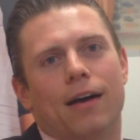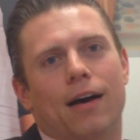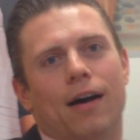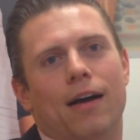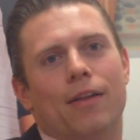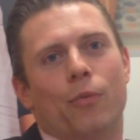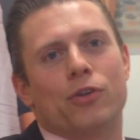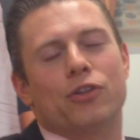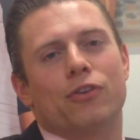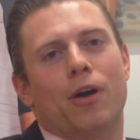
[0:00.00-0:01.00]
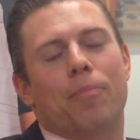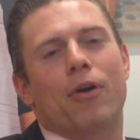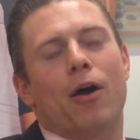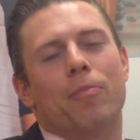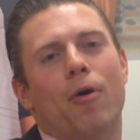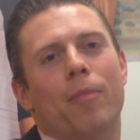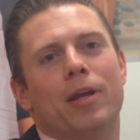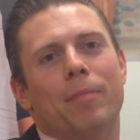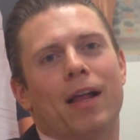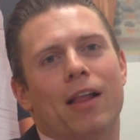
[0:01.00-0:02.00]
It wasn't a proud
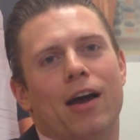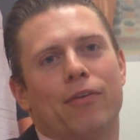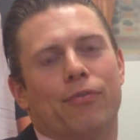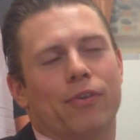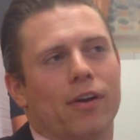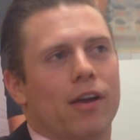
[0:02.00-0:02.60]
moment in my life.